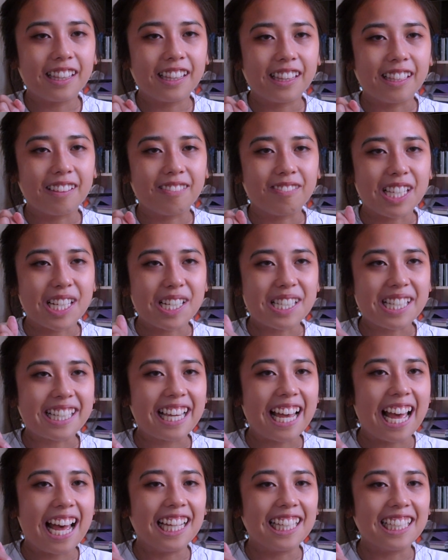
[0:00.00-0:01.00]
The
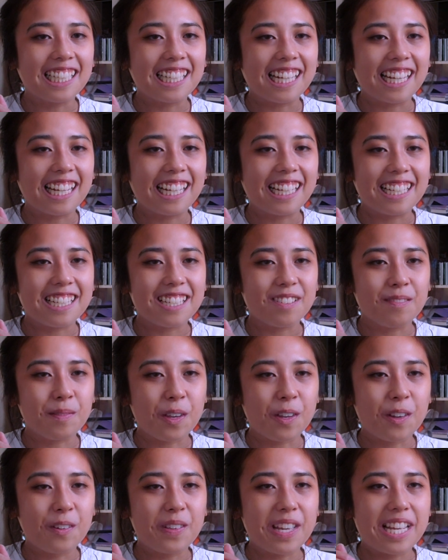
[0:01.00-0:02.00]
musicality in his
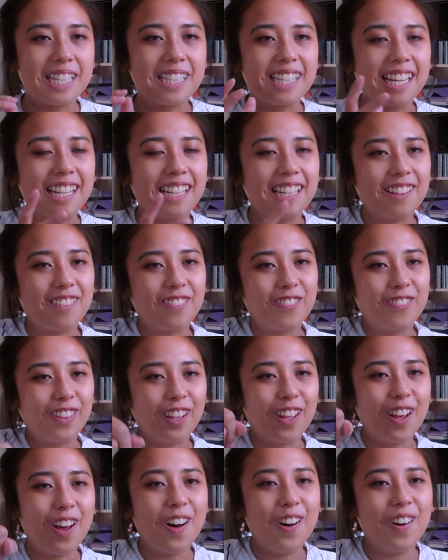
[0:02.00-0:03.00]
movements and the
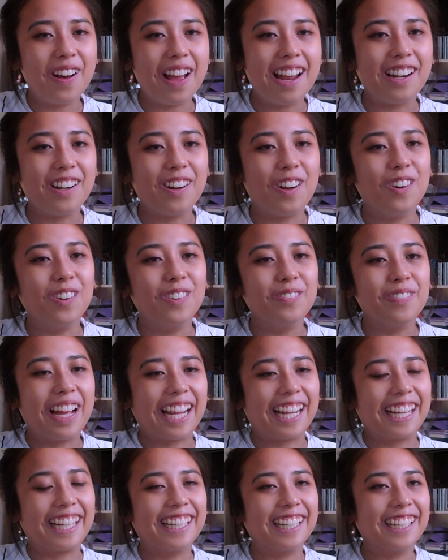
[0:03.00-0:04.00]
flow and oh
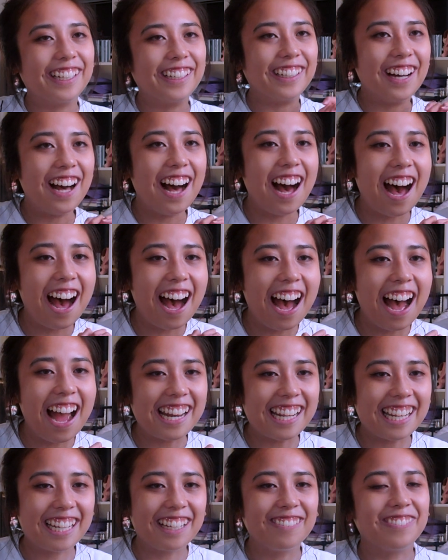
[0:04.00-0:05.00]
my
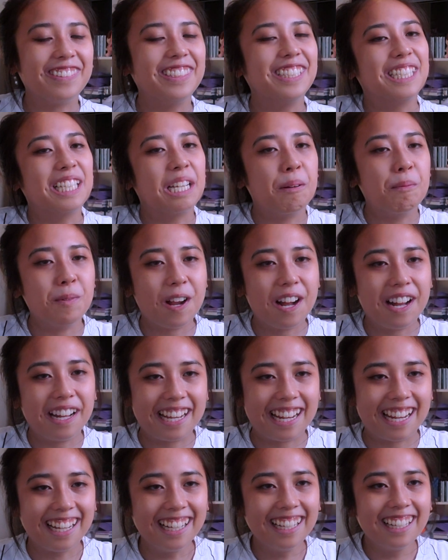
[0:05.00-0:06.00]
god, he really brought
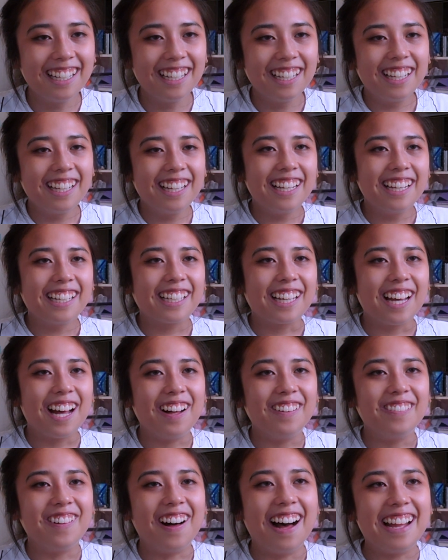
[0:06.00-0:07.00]
it.
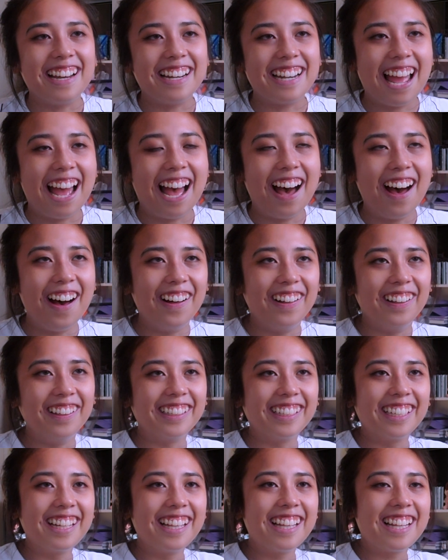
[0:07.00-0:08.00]
Come on
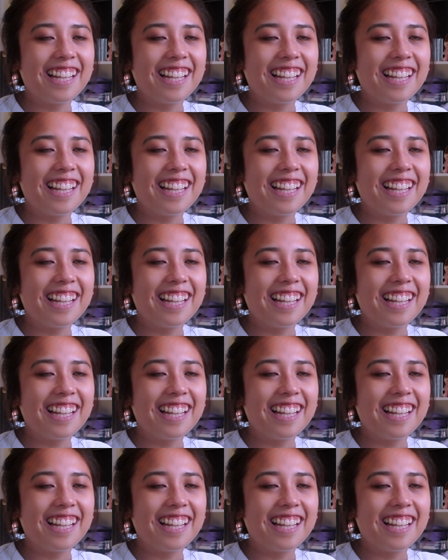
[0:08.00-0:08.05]
now.